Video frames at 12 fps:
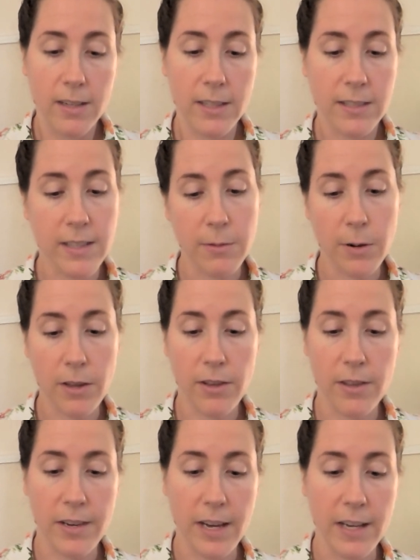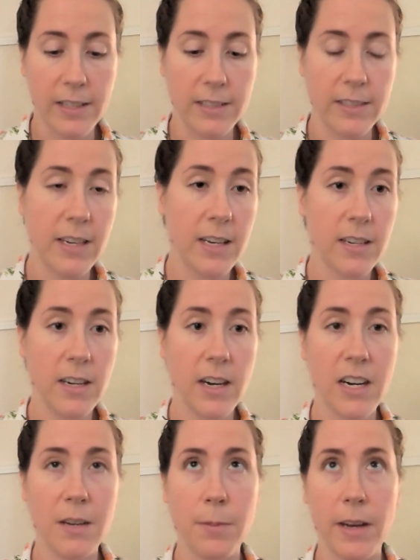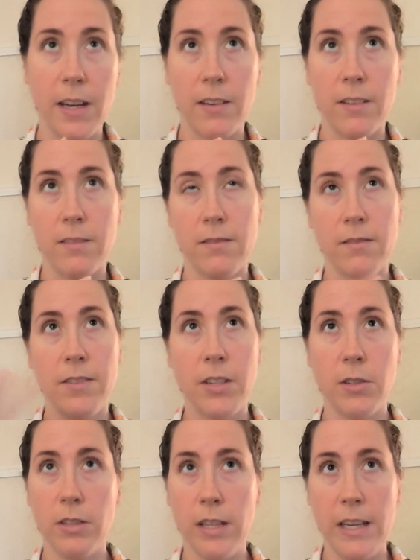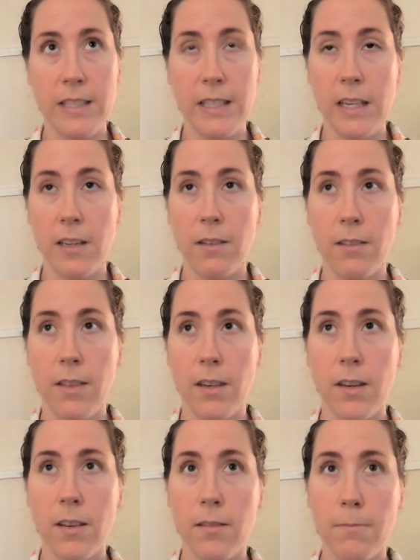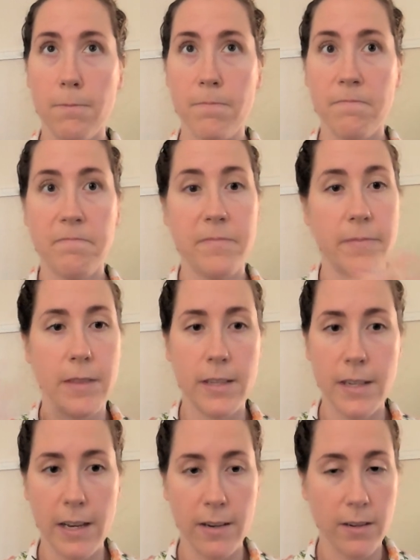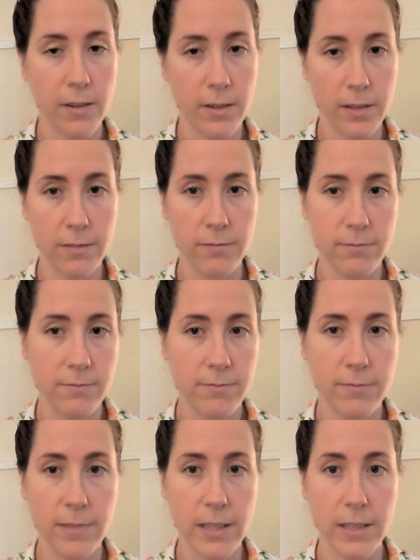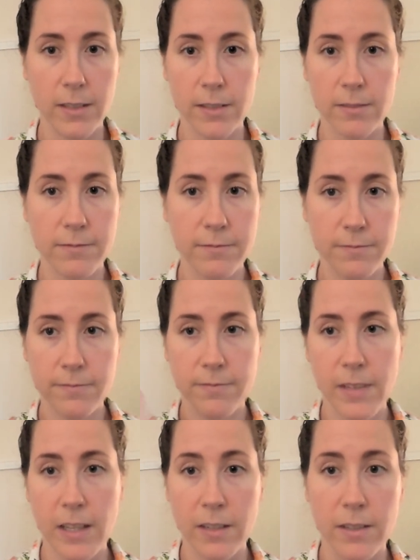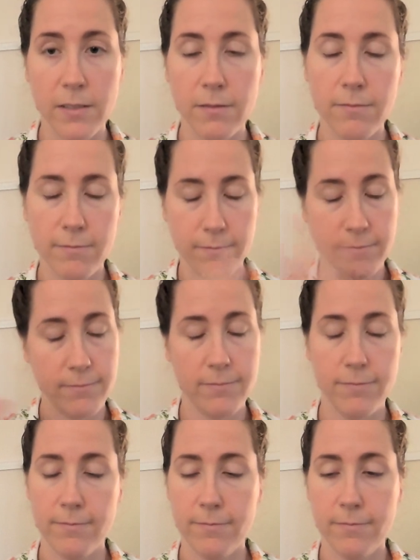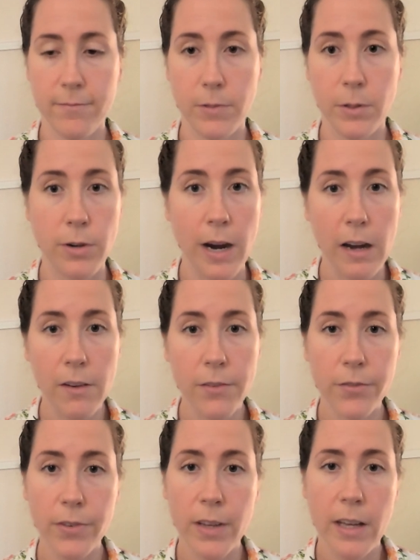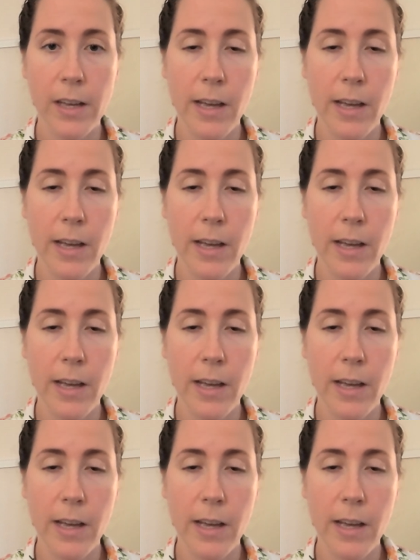to see whether the data is stationary by visualizing the data on in a graph,